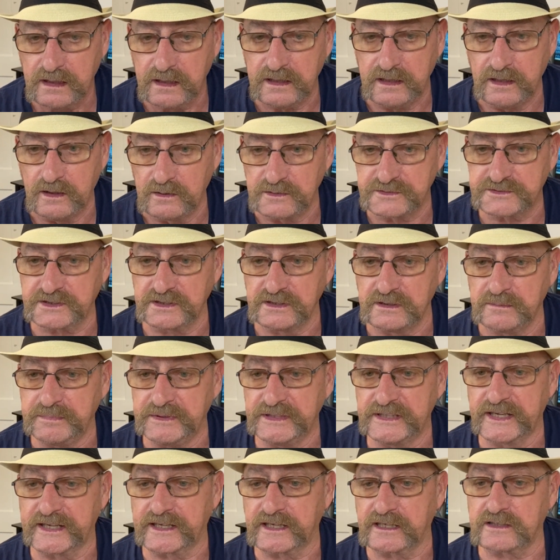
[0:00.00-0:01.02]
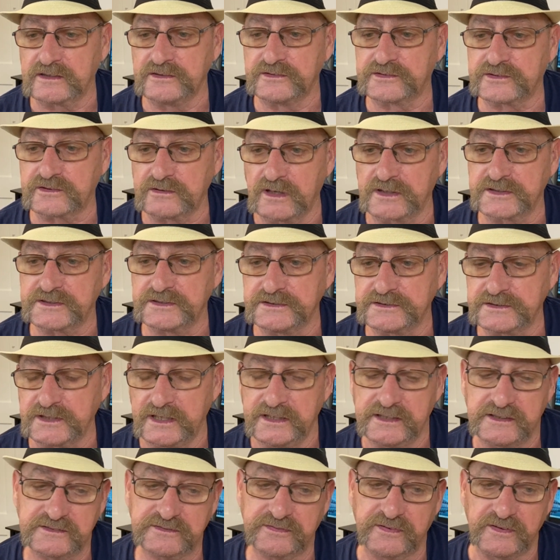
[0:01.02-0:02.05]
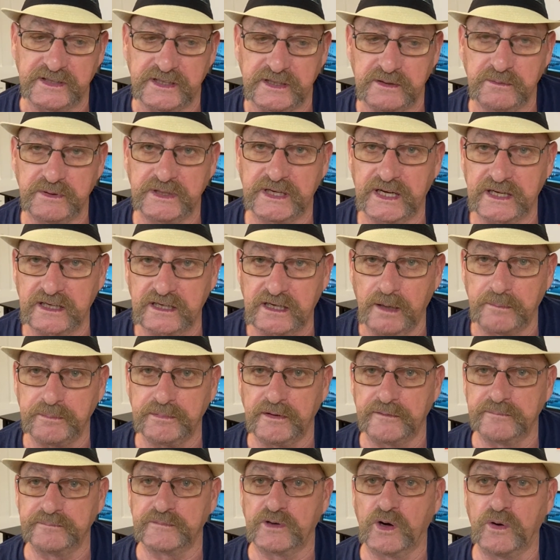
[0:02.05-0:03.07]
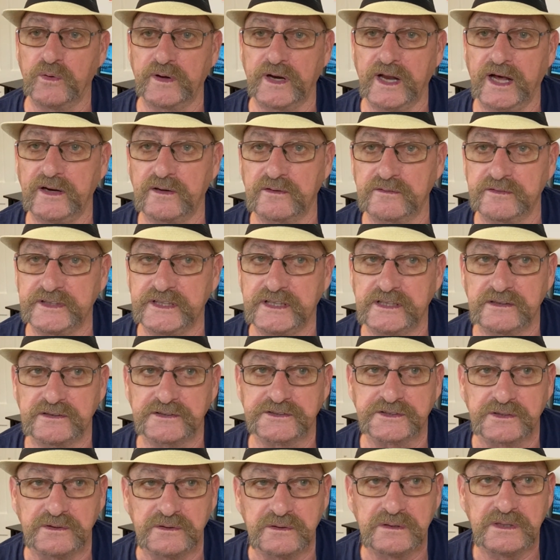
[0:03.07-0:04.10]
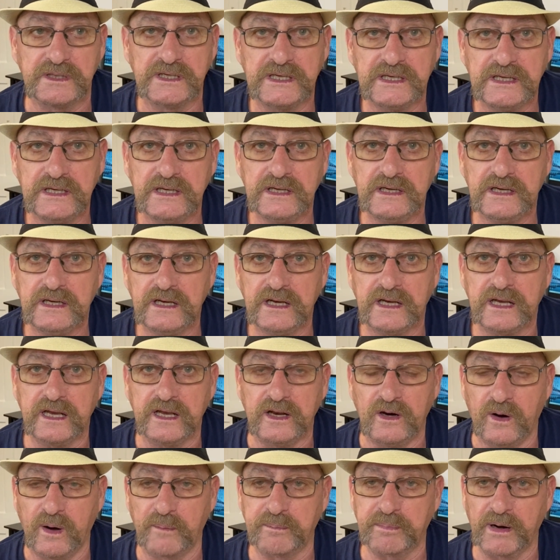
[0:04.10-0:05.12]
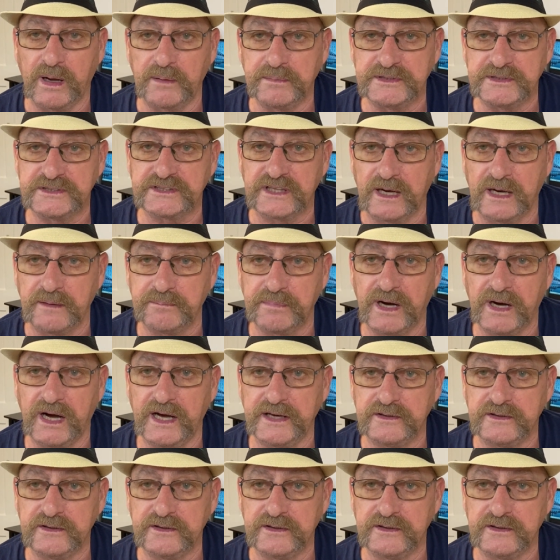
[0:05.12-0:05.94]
It's going to be like a construction site. It's funny, we got a couple of them going on over here, so I'll probably stop by.